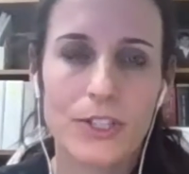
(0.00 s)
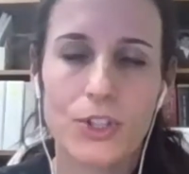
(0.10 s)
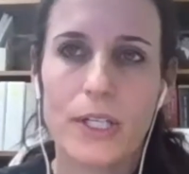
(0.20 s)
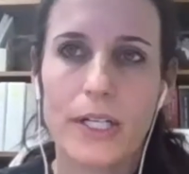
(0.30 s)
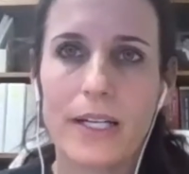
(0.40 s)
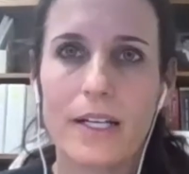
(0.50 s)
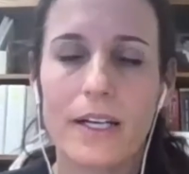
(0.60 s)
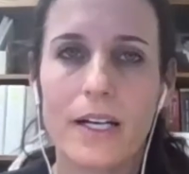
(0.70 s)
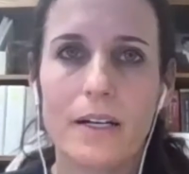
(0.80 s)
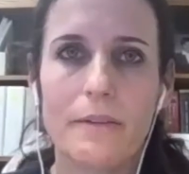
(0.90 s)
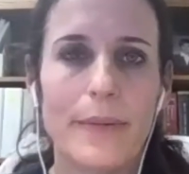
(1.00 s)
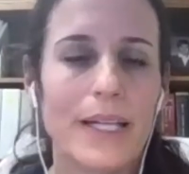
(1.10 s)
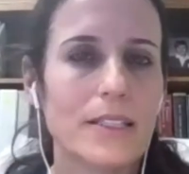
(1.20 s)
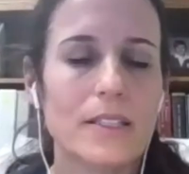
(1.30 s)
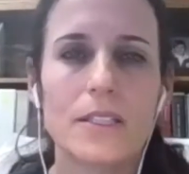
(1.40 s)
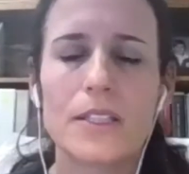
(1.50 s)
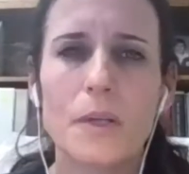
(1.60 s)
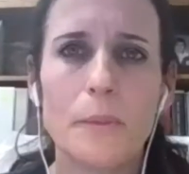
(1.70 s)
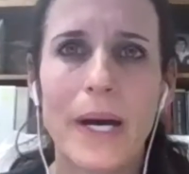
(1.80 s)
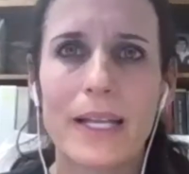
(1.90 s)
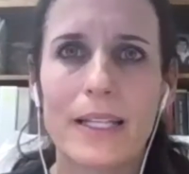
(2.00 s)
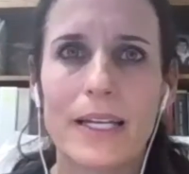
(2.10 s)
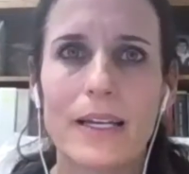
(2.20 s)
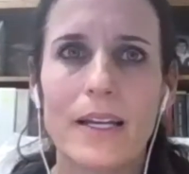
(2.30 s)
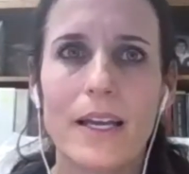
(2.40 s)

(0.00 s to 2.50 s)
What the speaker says: injury medicine so badly.